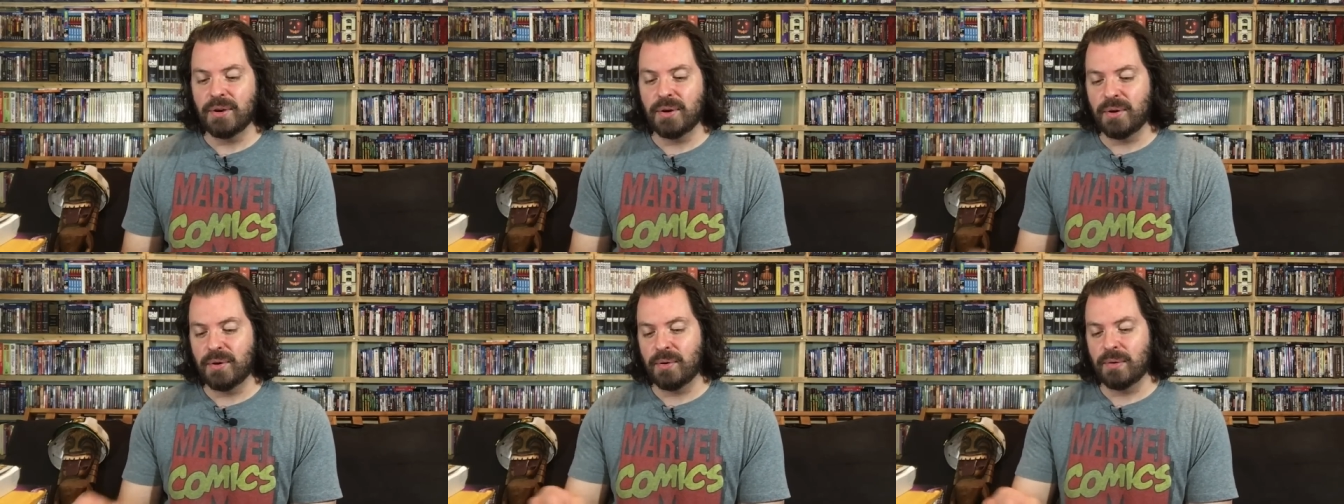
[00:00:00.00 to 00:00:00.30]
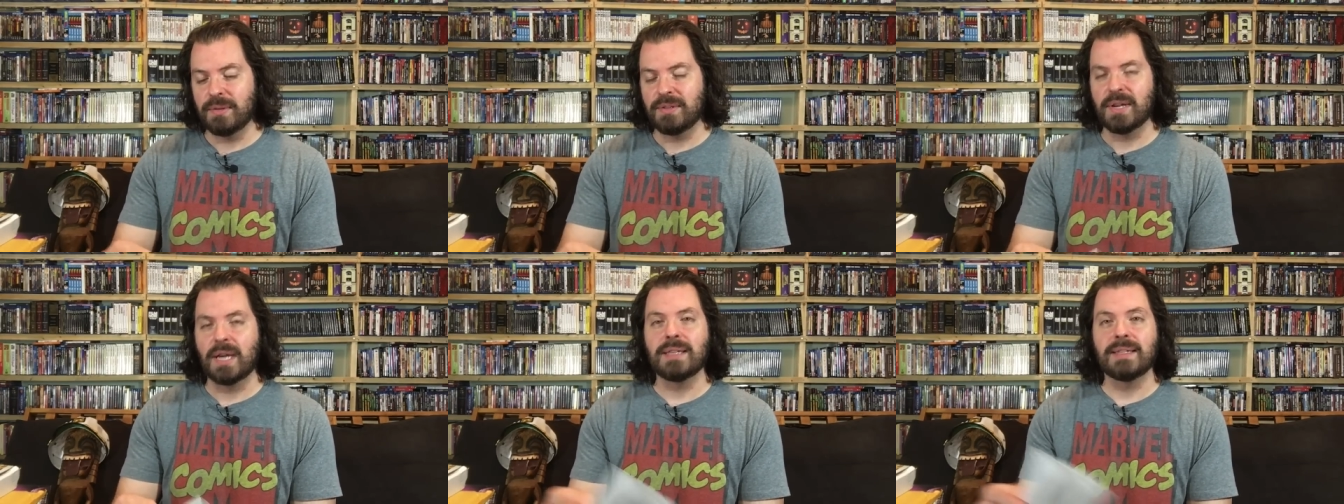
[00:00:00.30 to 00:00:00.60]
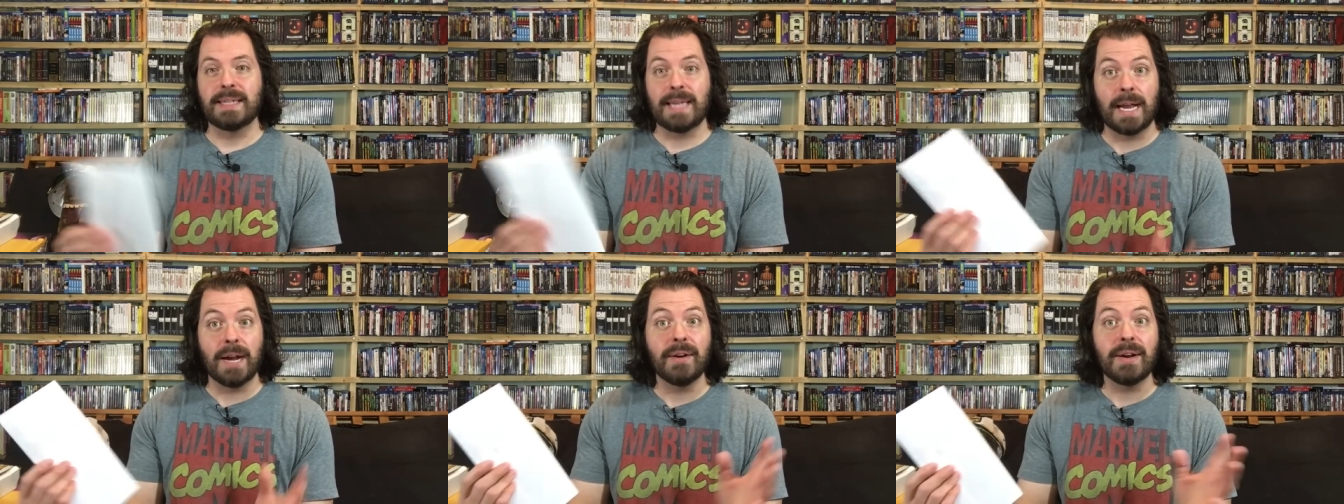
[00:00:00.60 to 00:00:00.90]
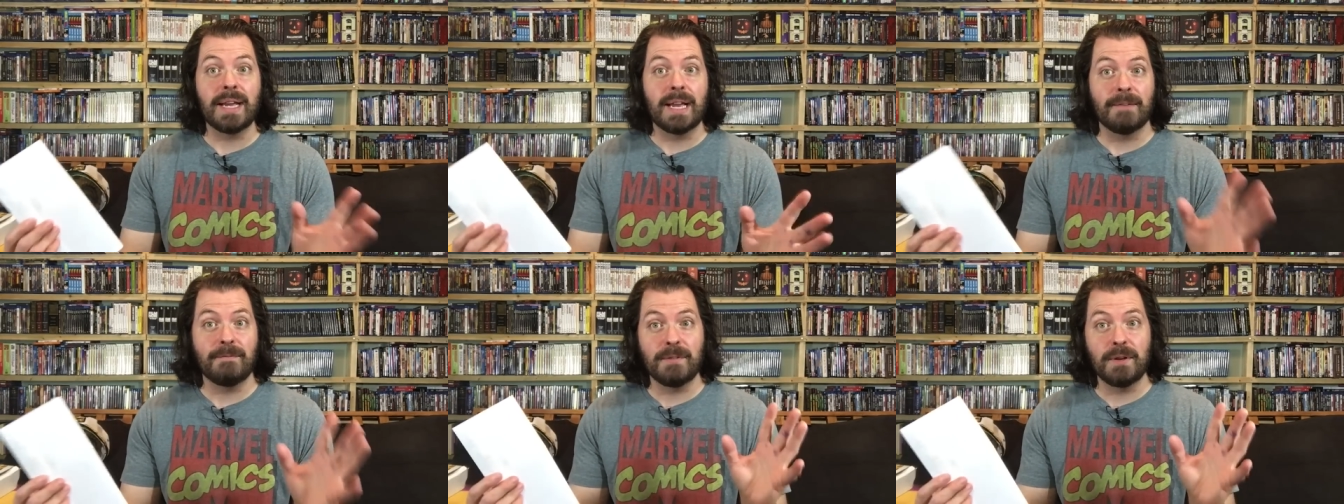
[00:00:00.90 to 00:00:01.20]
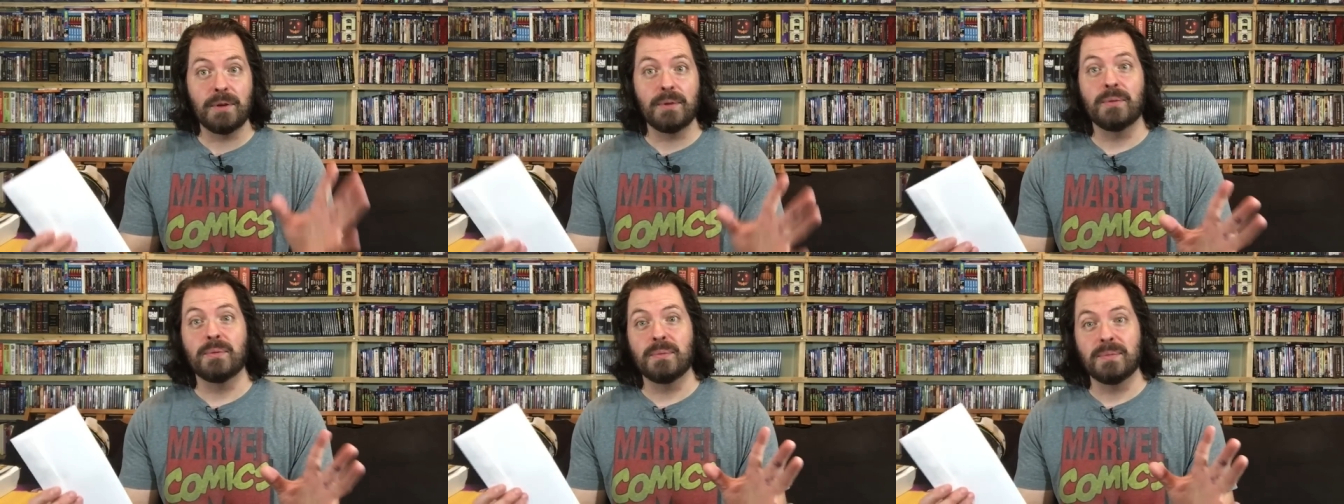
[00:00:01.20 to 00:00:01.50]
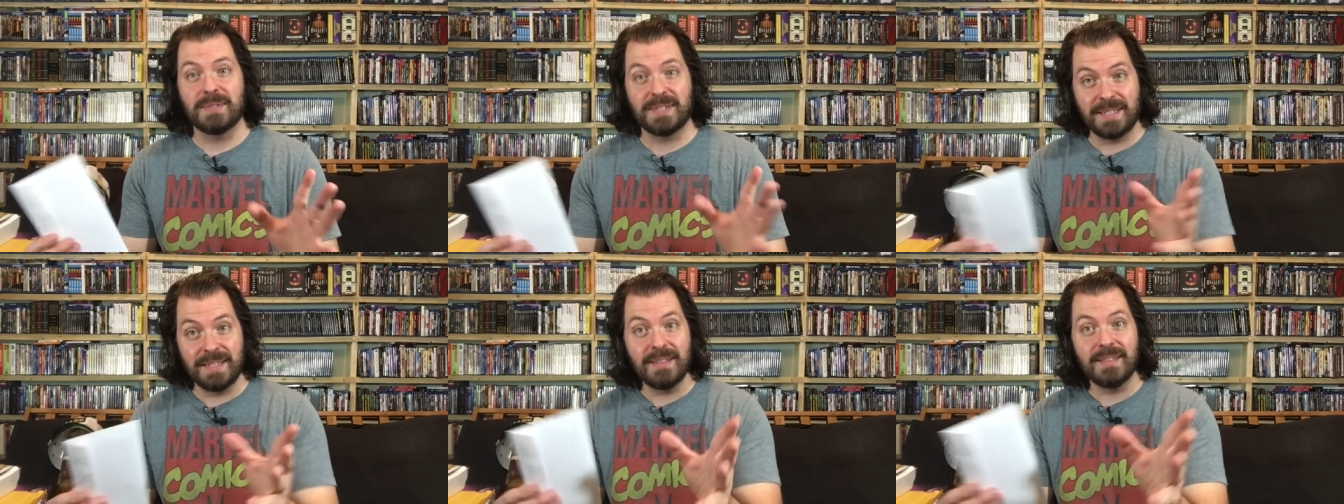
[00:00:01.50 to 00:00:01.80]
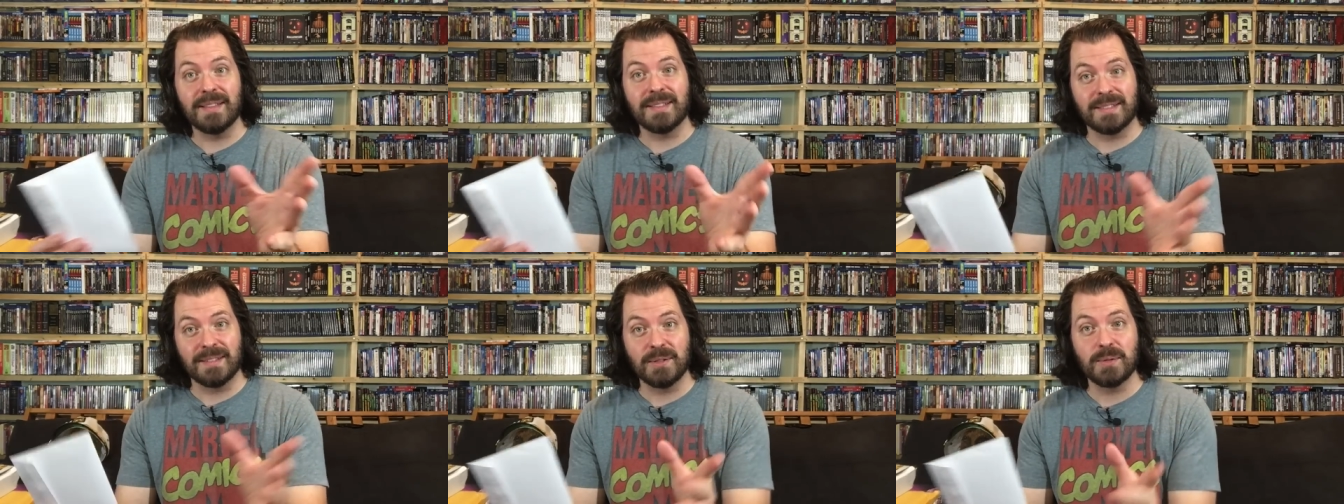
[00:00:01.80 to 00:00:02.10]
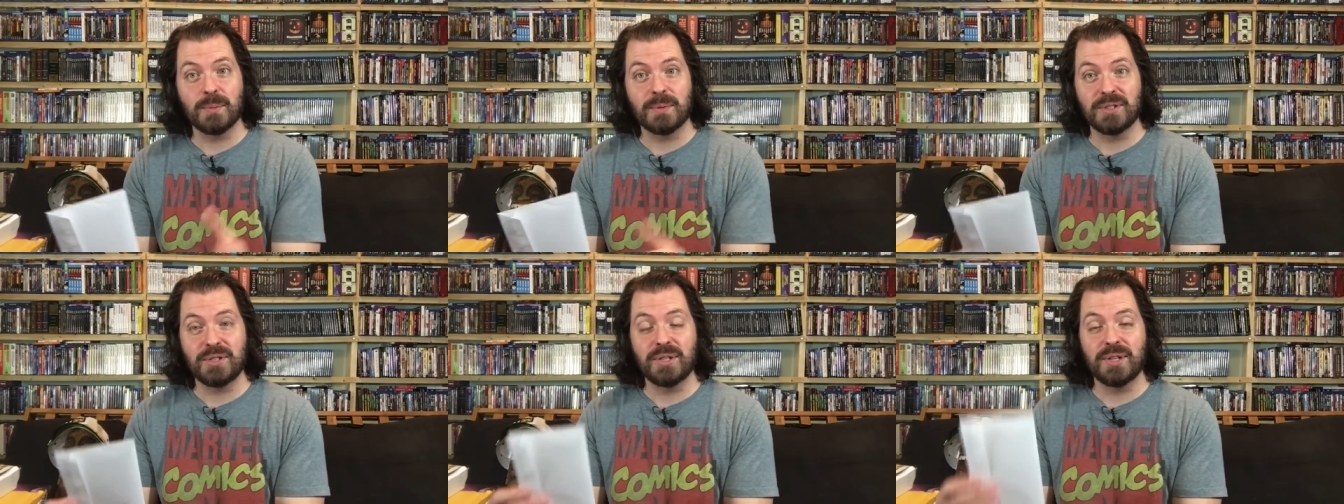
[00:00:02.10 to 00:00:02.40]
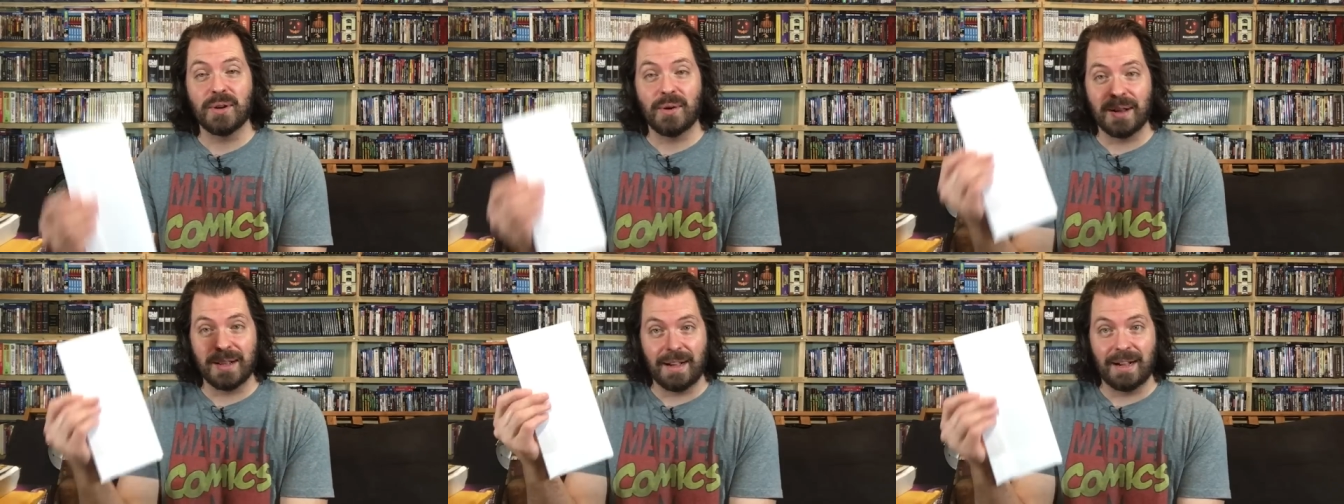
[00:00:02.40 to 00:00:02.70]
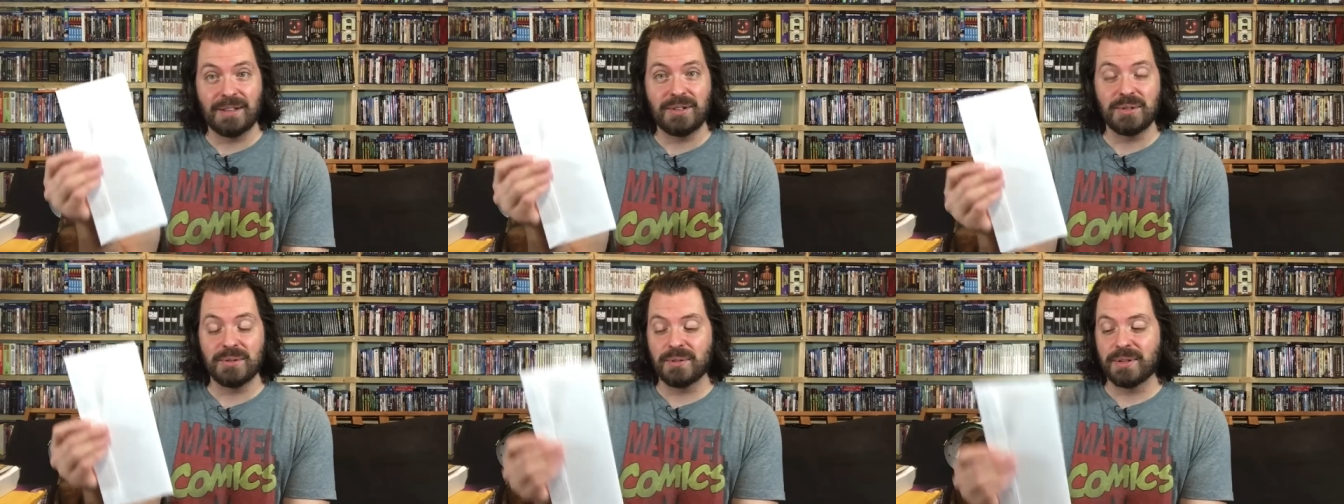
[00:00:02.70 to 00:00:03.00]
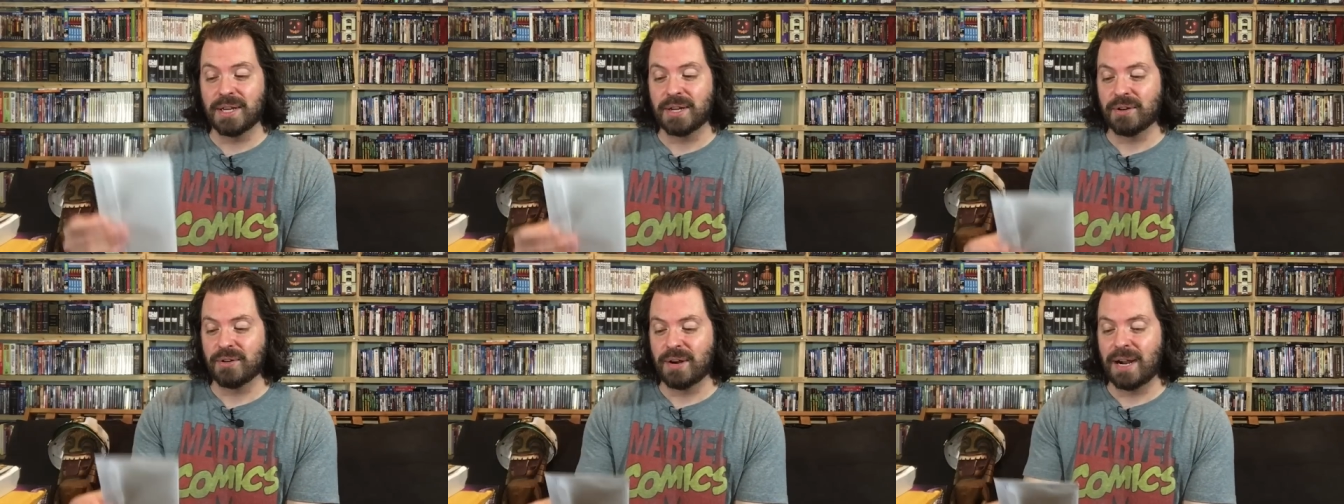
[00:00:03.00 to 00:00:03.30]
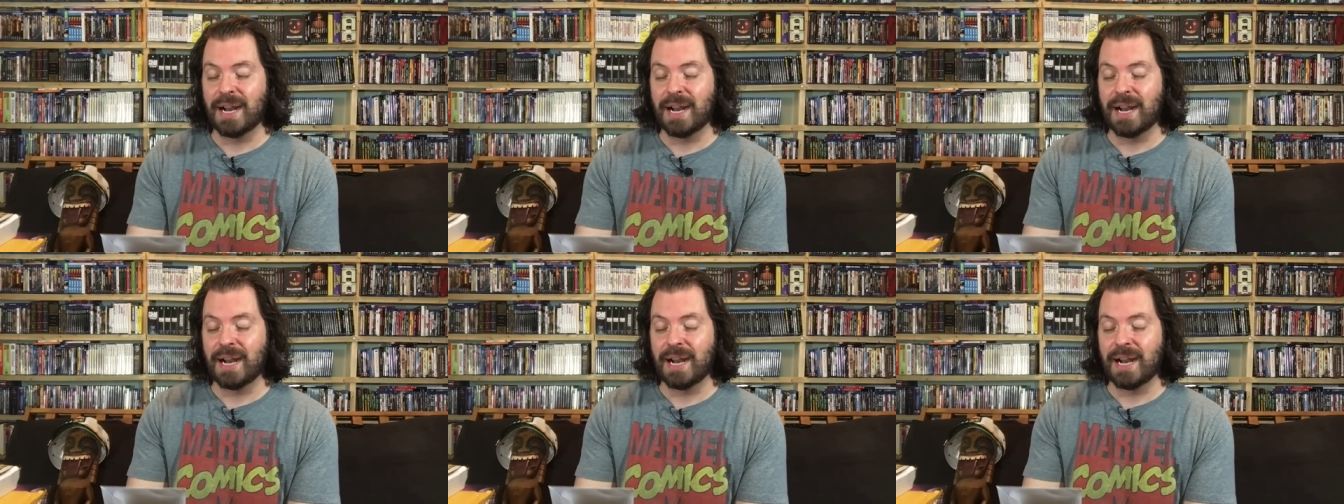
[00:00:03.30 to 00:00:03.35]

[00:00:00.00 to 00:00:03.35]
who Gary, if you see this, I just want you to know I got your letter.